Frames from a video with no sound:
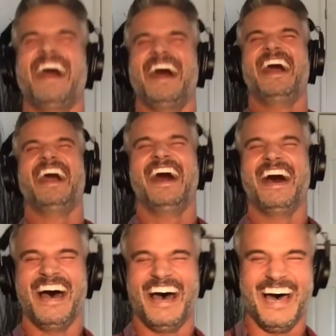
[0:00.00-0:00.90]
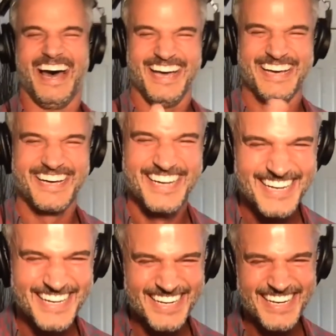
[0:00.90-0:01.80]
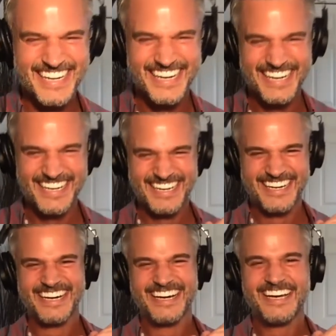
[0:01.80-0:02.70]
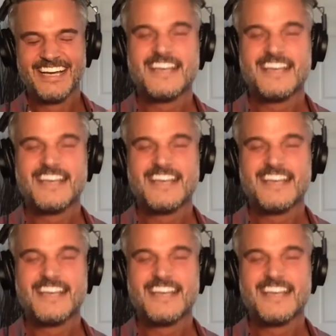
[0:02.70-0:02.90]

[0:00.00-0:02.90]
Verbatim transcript: who's incapable of handling conflict.